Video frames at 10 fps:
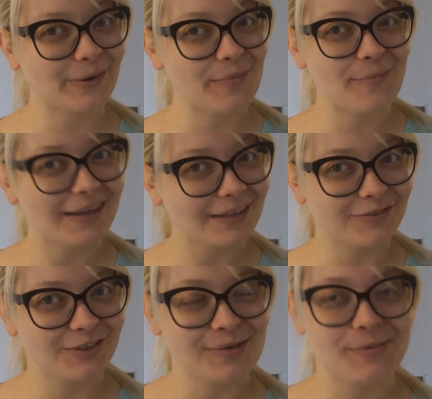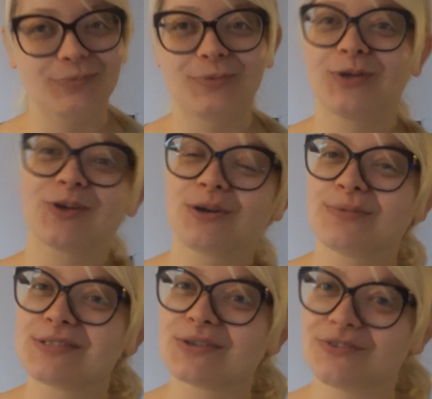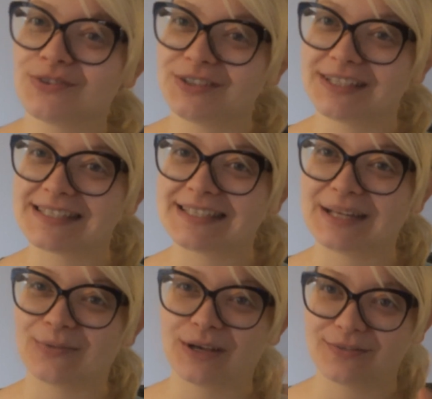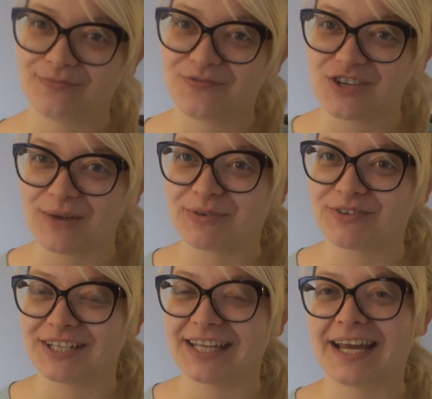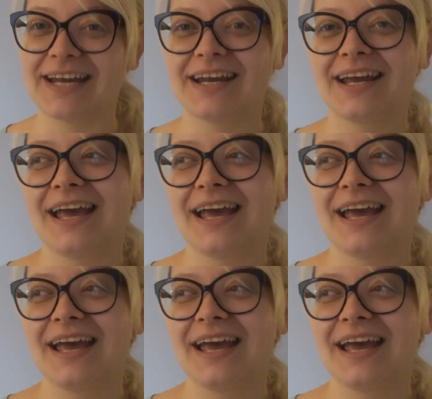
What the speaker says: way, made a video about monochrome, so if you didn't see that one, jump over there.